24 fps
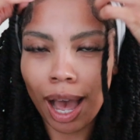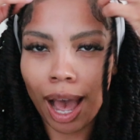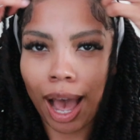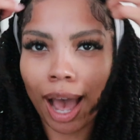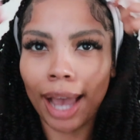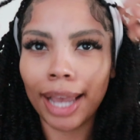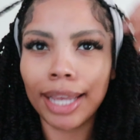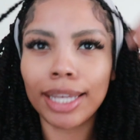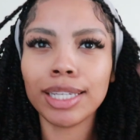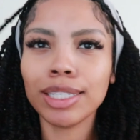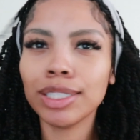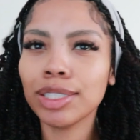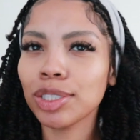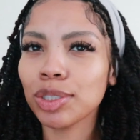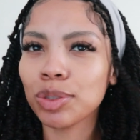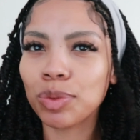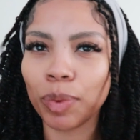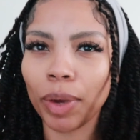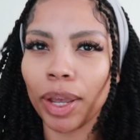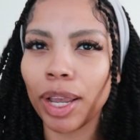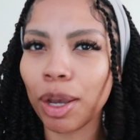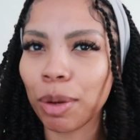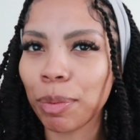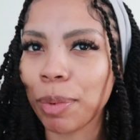I can just
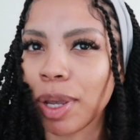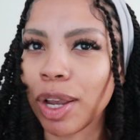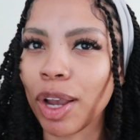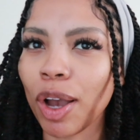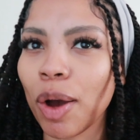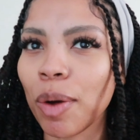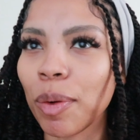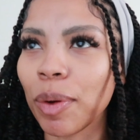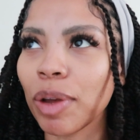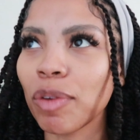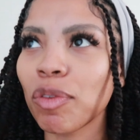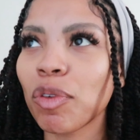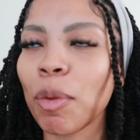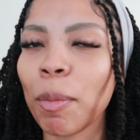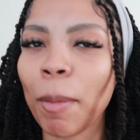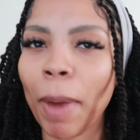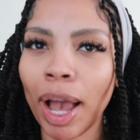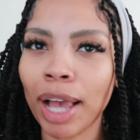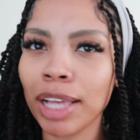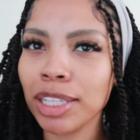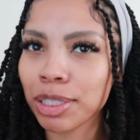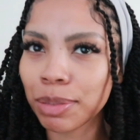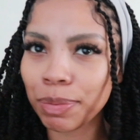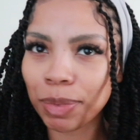wake up and go. It
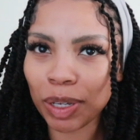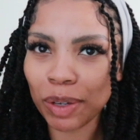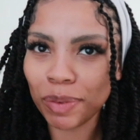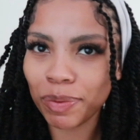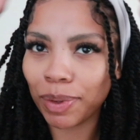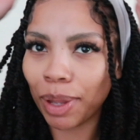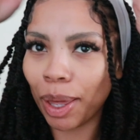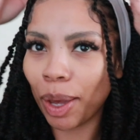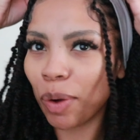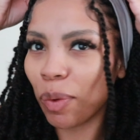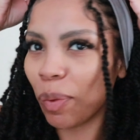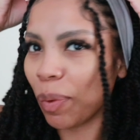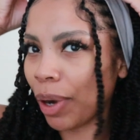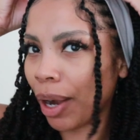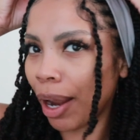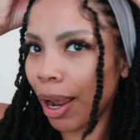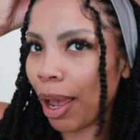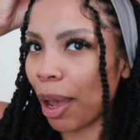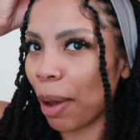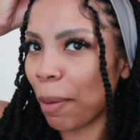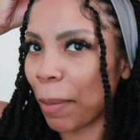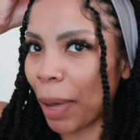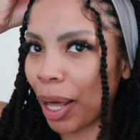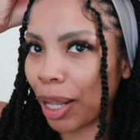reminds me of like when I
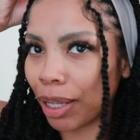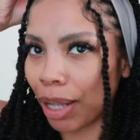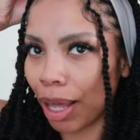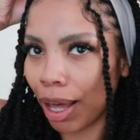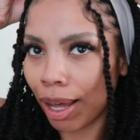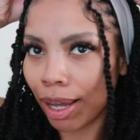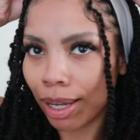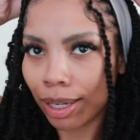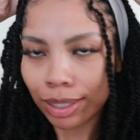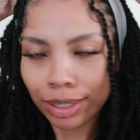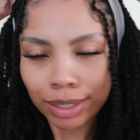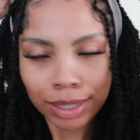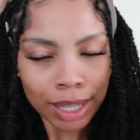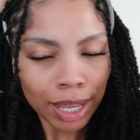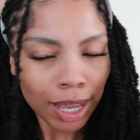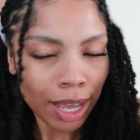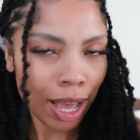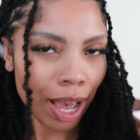have my locks,